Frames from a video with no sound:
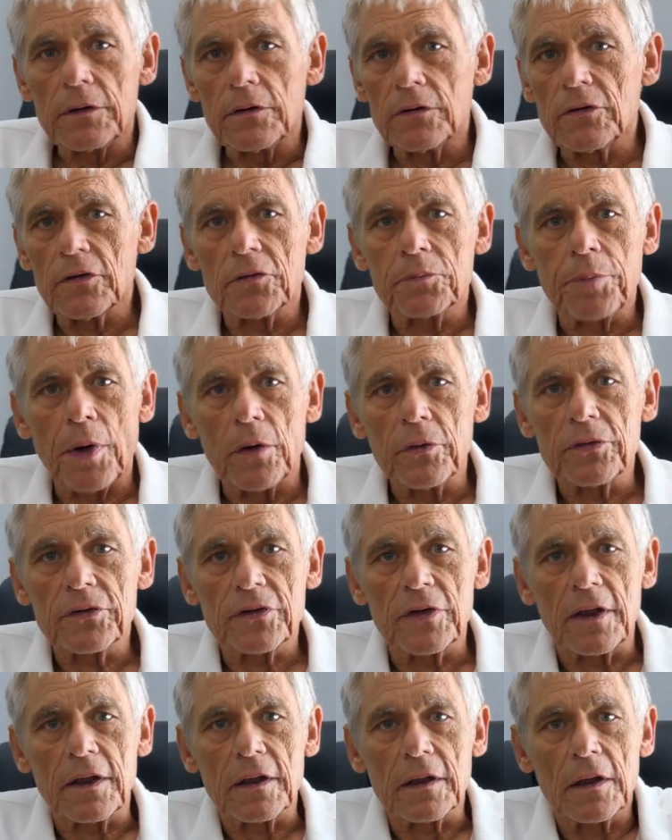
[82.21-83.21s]
and you just
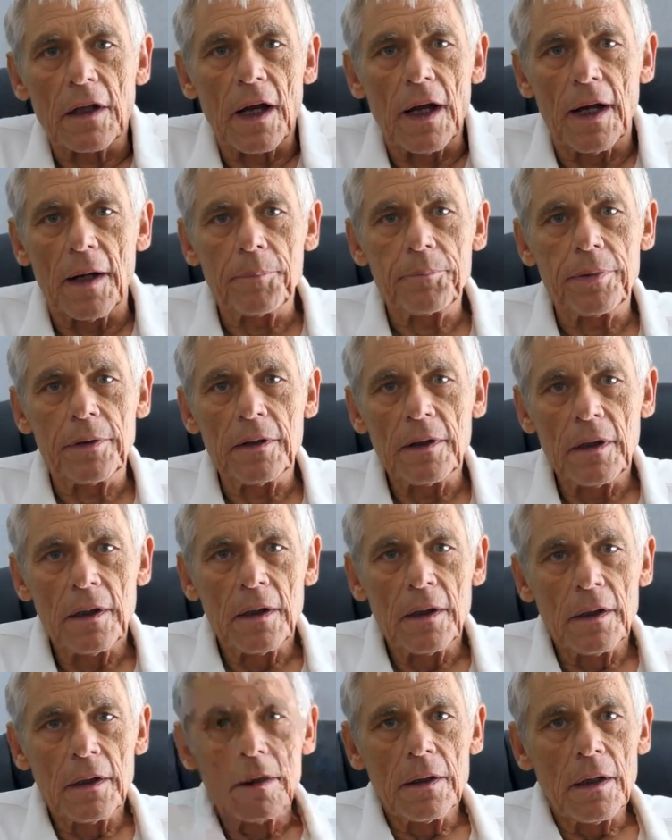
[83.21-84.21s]
post sync it up
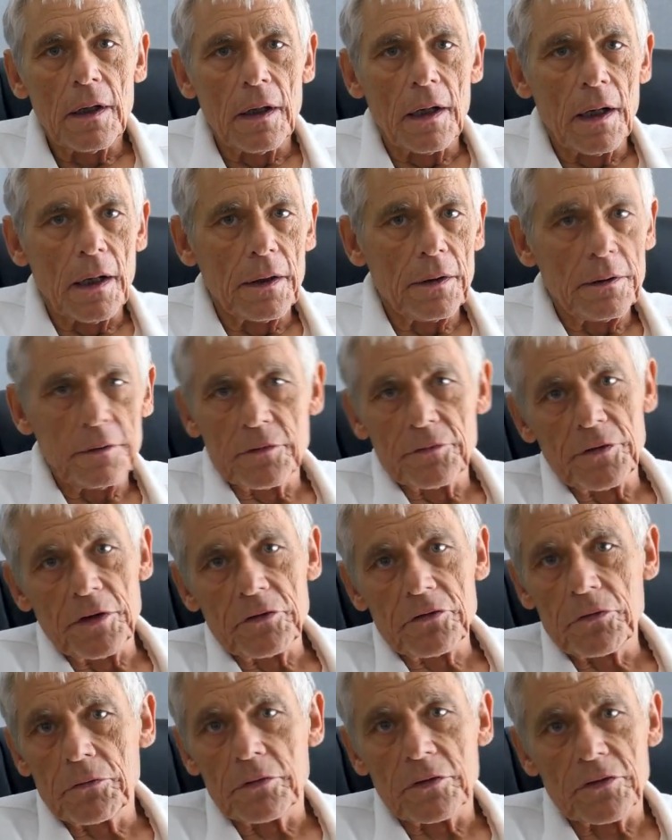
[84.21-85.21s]
uh, in
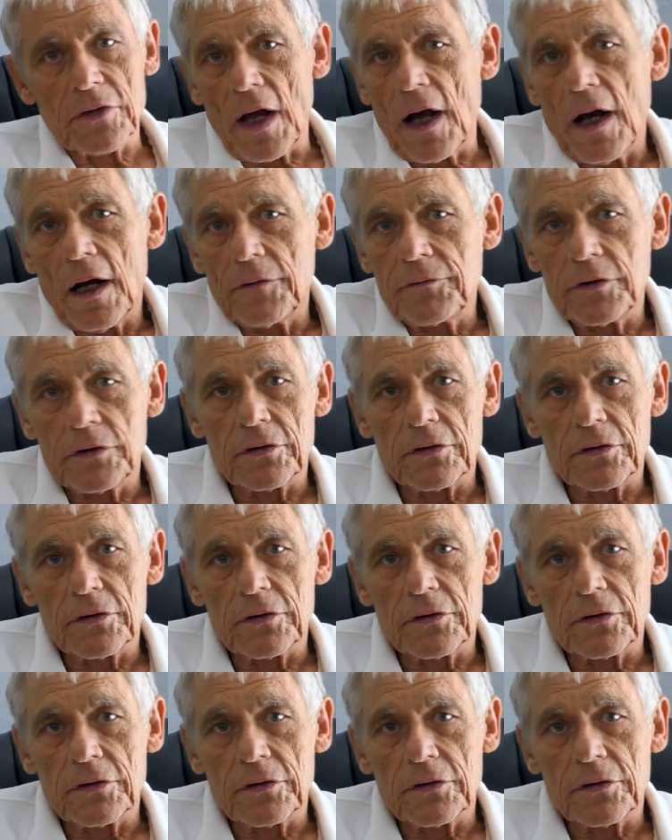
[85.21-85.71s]
DaVinci Resolve.